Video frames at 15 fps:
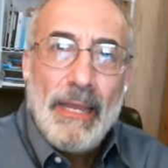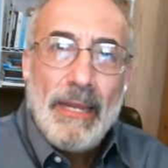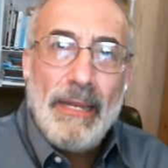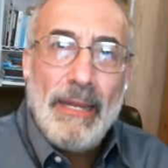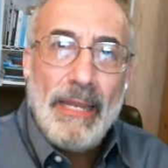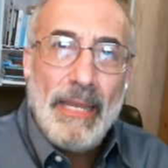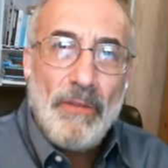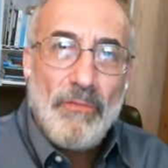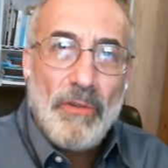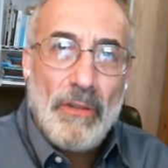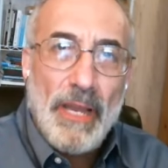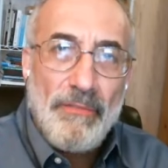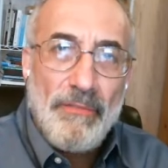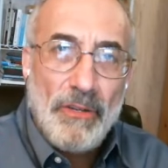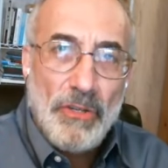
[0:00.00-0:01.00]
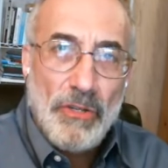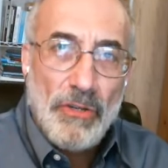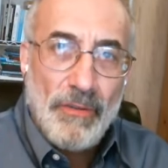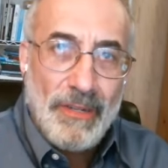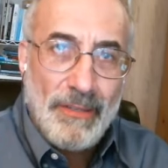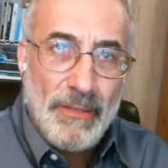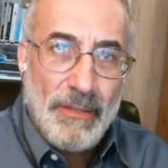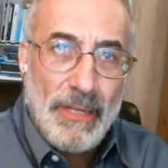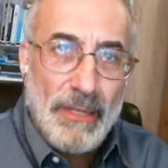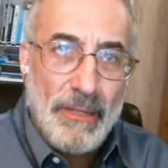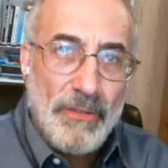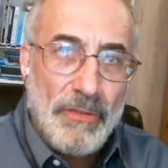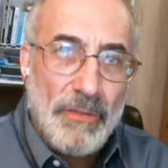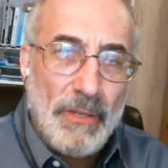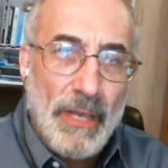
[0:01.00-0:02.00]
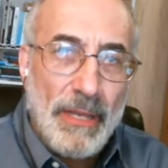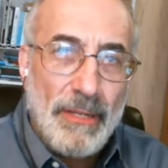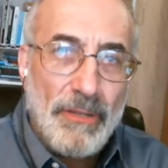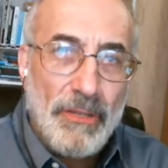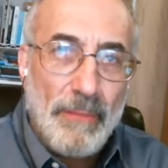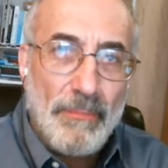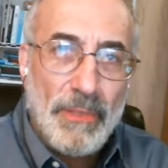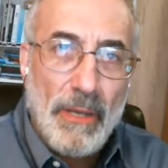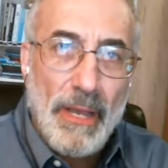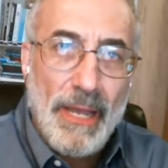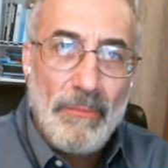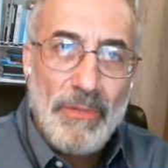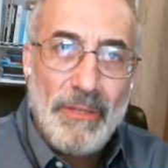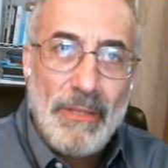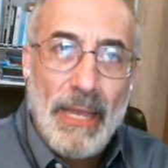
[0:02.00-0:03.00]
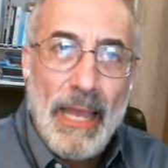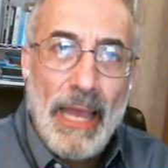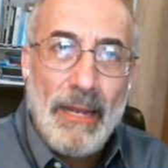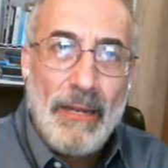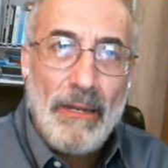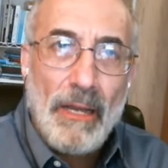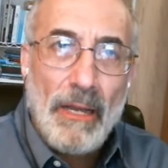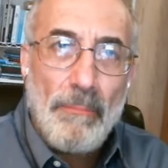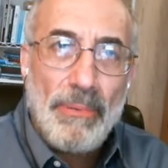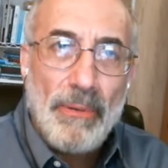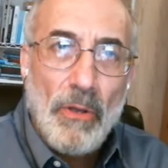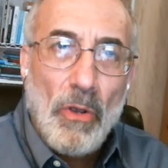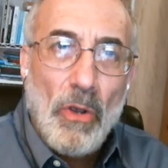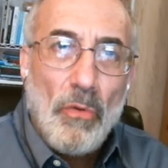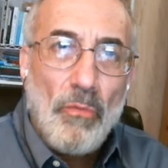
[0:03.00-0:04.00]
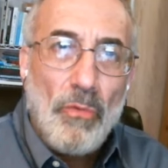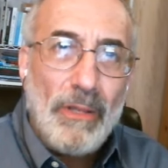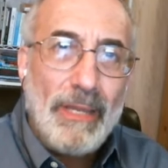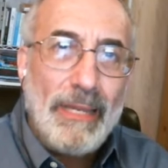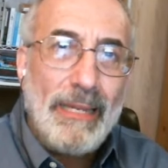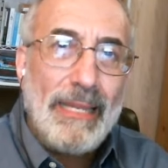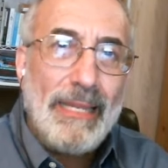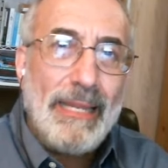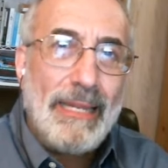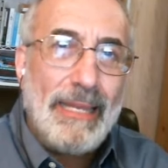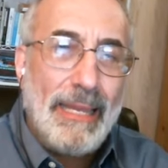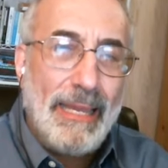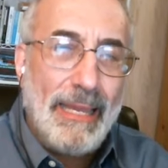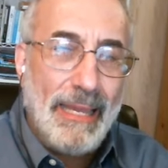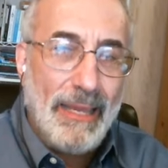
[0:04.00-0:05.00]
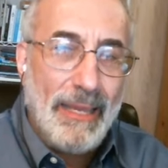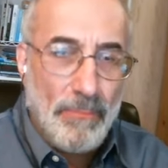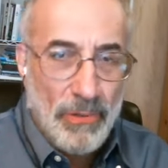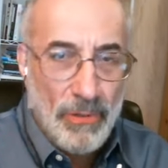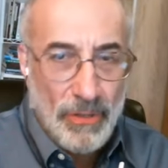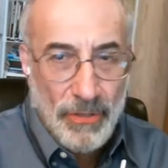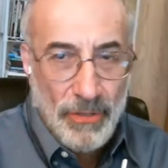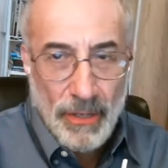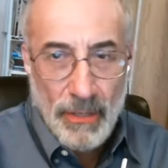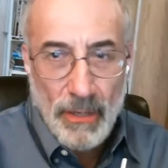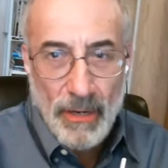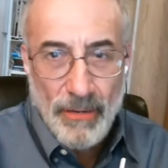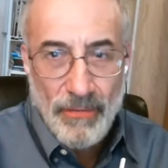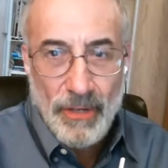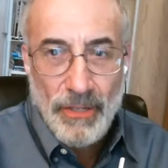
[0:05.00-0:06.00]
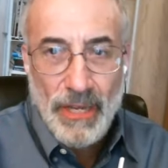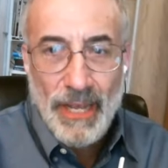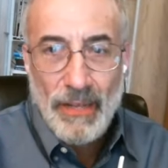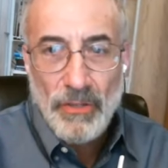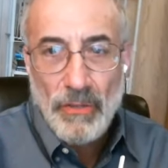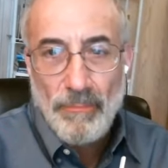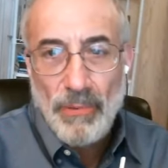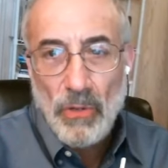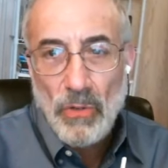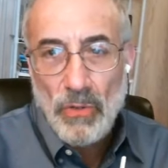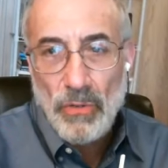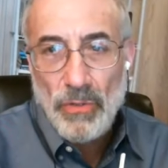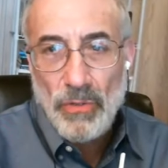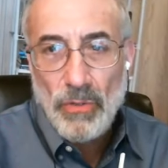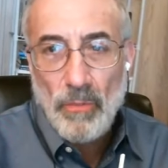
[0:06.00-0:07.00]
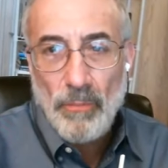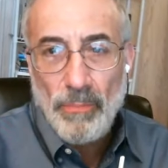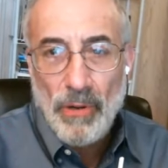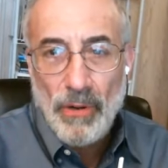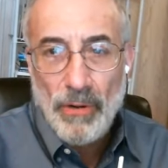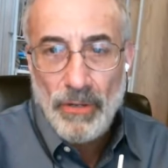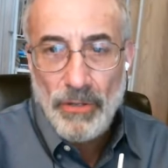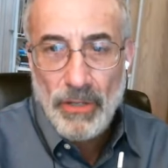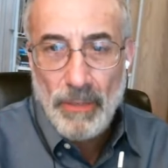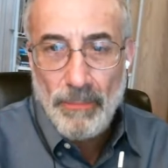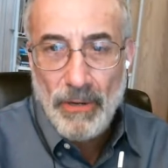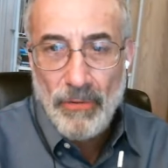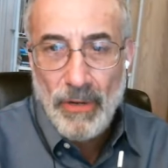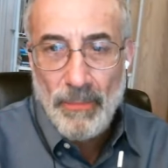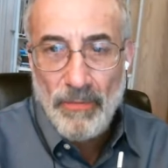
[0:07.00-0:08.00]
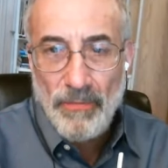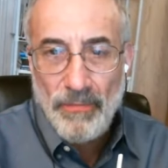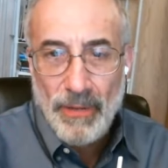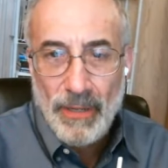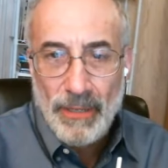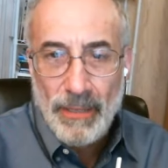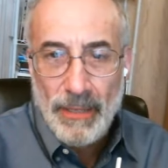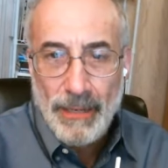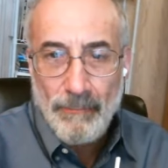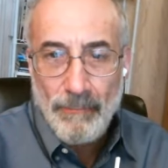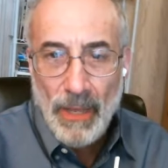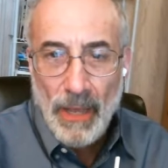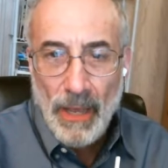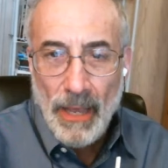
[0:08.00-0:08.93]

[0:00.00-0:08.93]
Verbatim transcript: need for life insurance is, and sometimes they end up really needing key person coverage as opposed to partnership agreement funding.